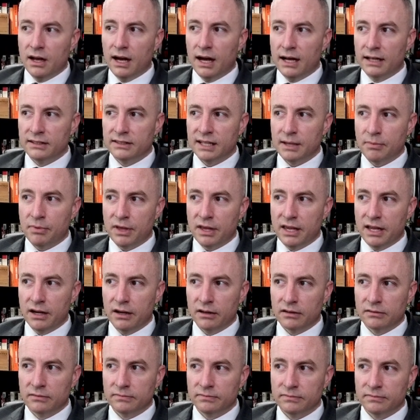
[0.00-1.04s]
Same thing here.
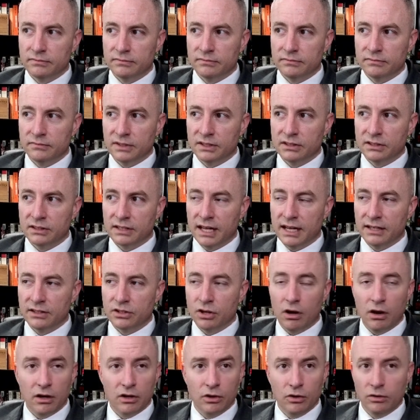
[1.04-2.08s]
This is a
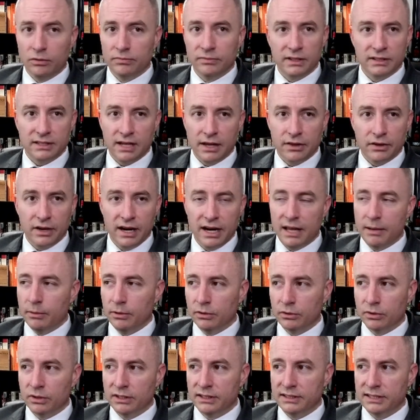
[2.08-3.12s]
toggle. It's either enabled
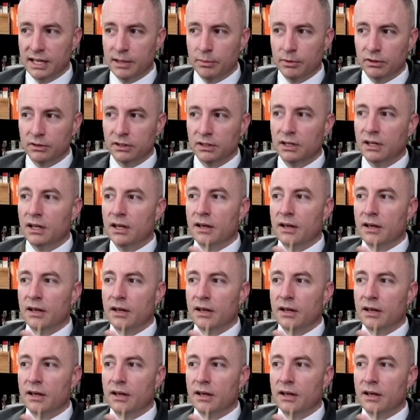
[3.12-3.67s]
or disabled.